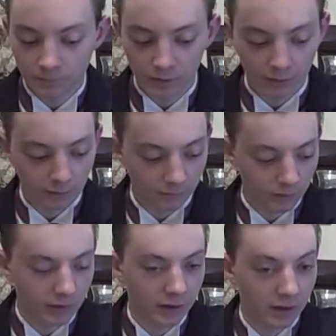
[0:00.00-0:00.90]
You know, so if
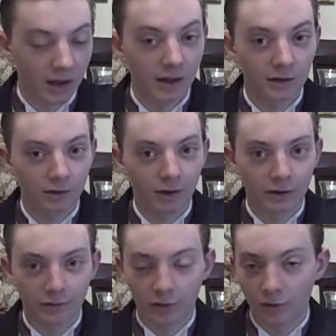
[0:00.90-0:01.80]
you're like a can
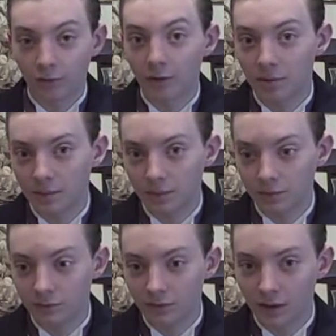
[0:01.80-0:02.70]
collector, I know there are people who
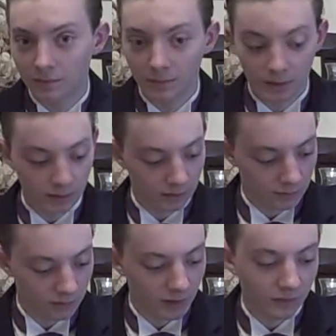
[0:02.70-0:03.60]
do that. You know,
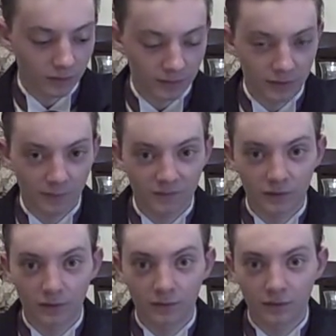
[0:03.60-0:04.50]
so definitely be something
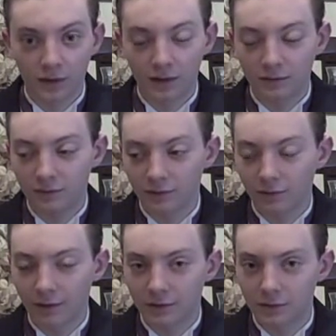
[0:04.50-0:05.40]
to add to your
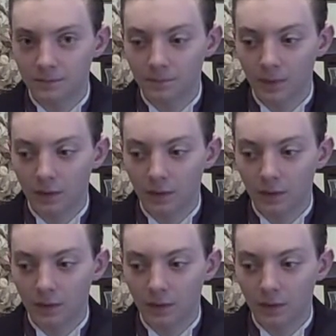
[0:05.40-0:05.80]
collection.